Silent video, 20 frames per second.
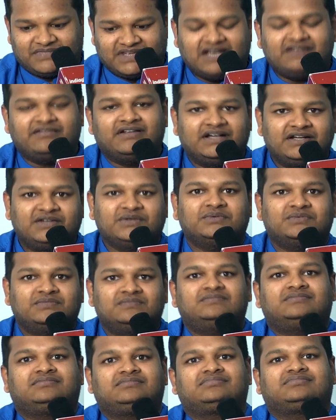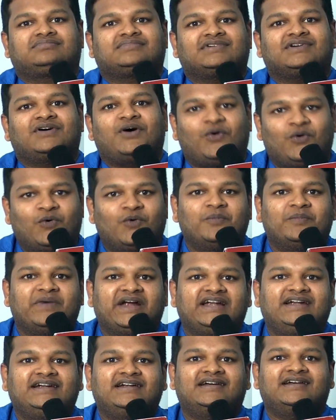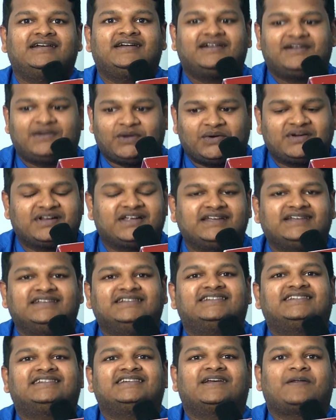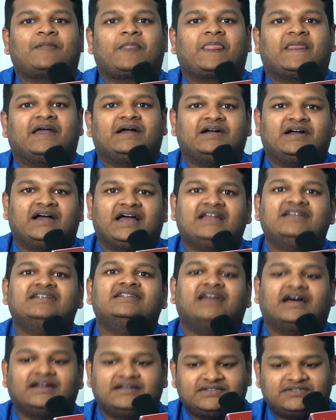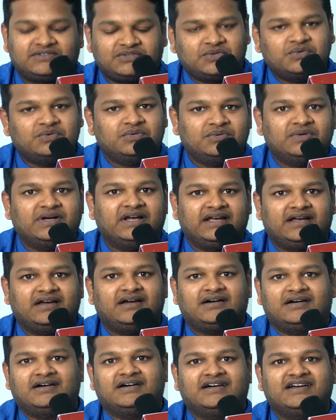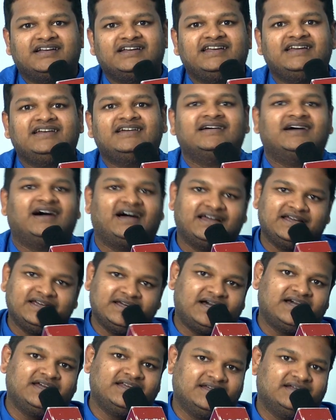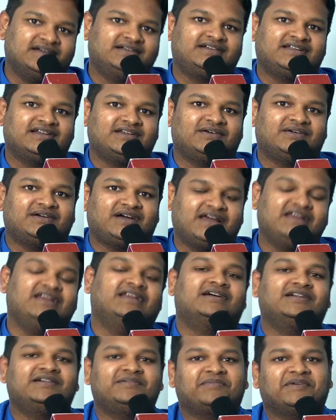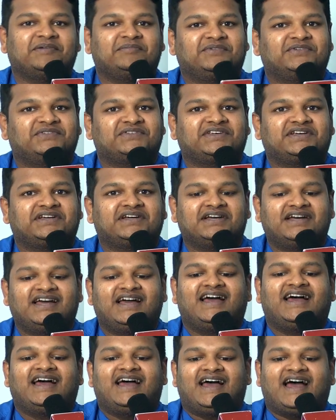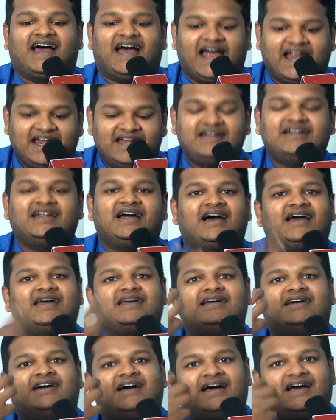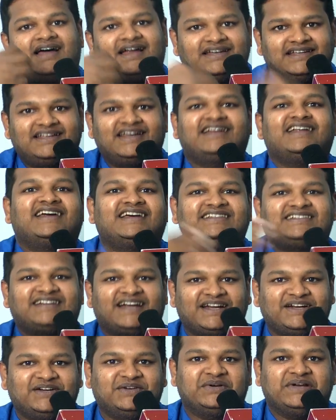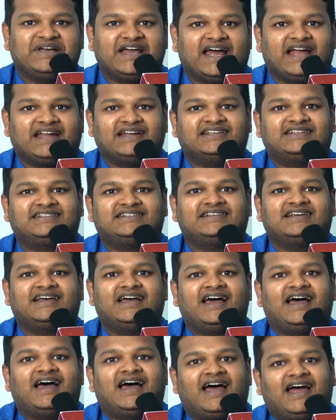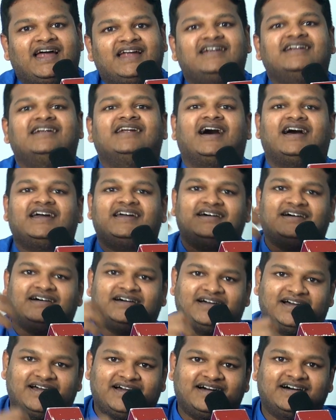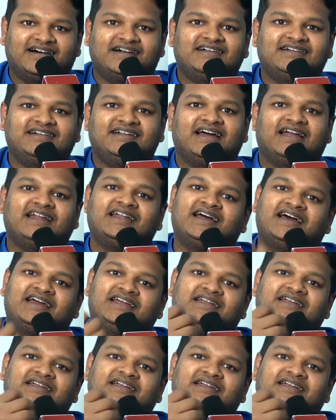I went to home and taught kids, and that through earning, I learned a lot. I learned my music, and then I started doing ads, and I earned, and